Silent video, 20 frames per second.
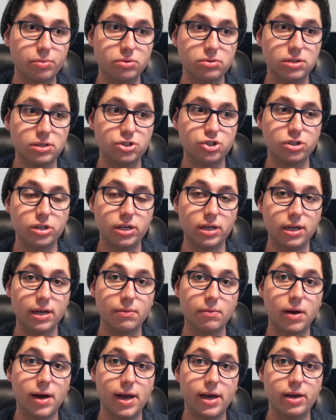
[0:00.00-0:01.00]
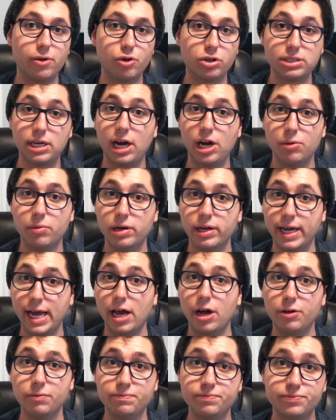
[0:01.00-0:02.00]
positioning in my retirement
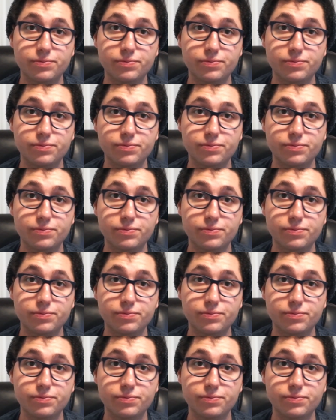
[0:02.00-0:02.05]
account.